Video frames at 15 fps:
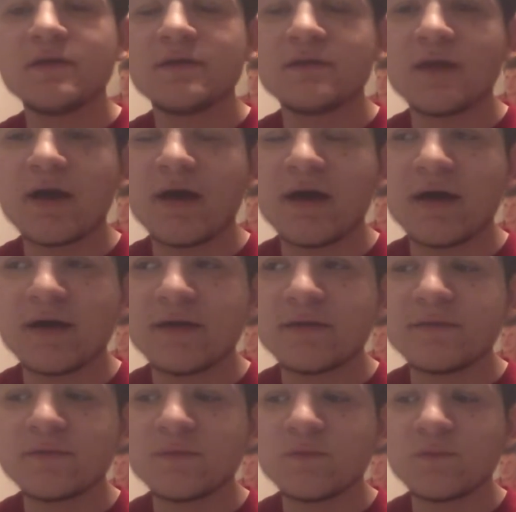that
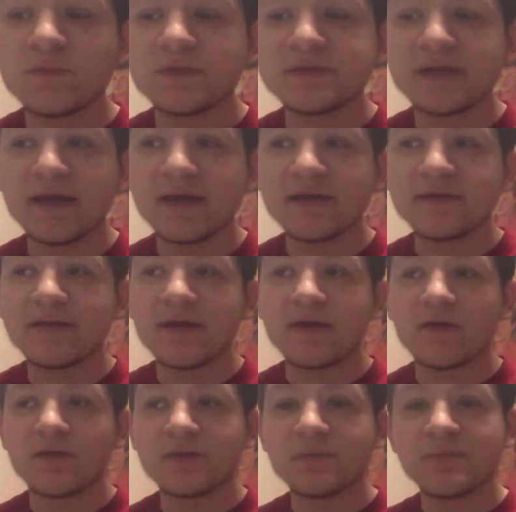were take that
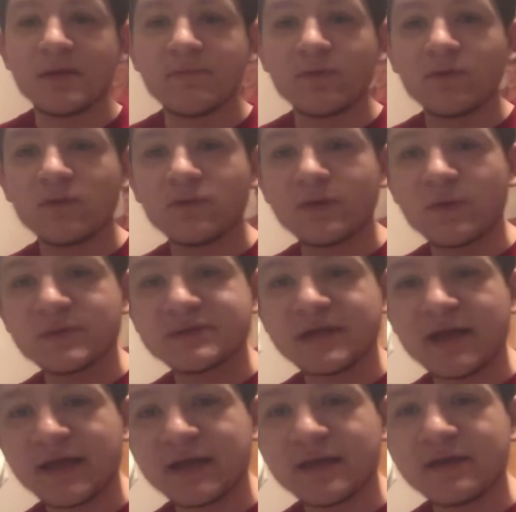all the people that were
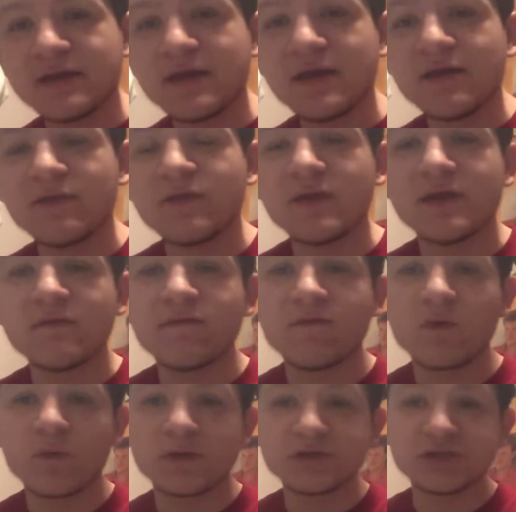taken in the
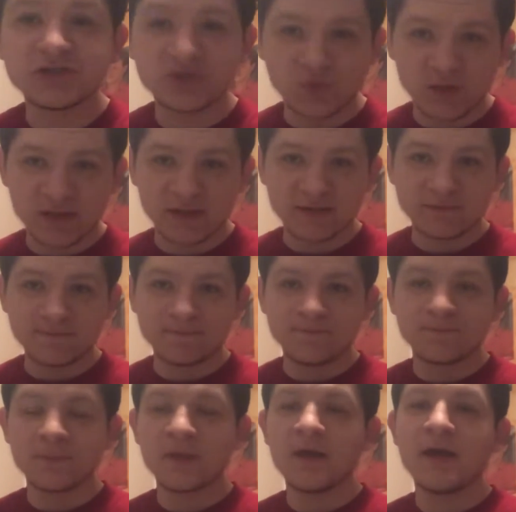Florida shooting
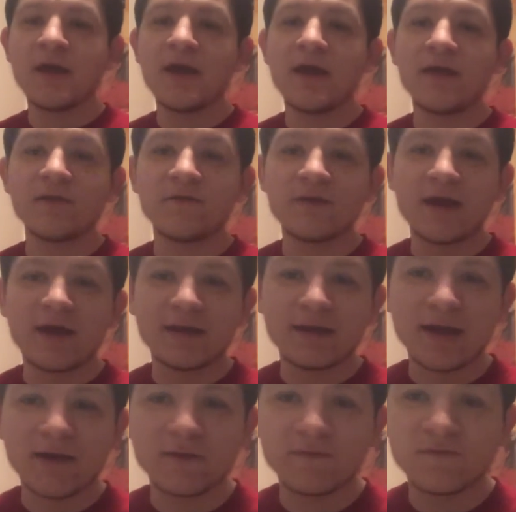and, the, and
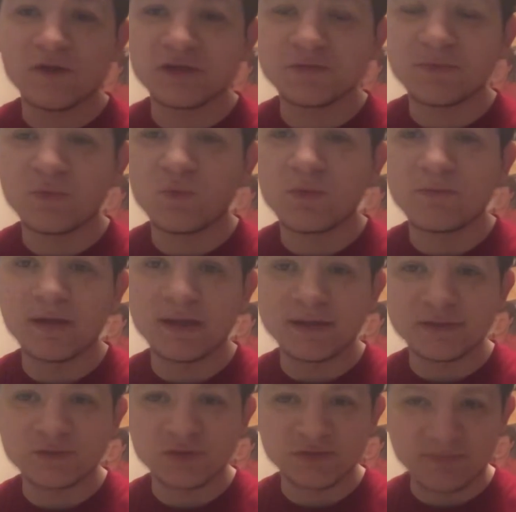how the freshmen were being
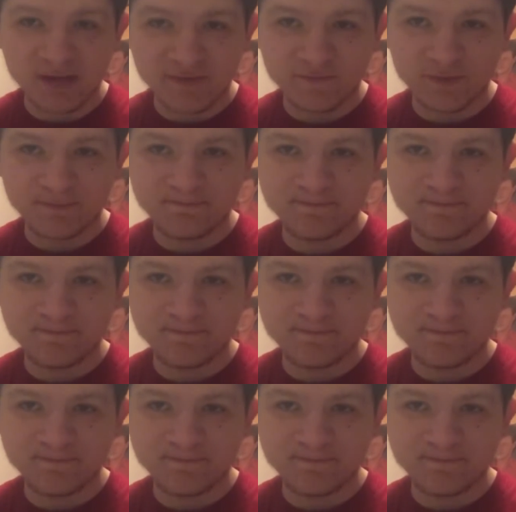disrespectful.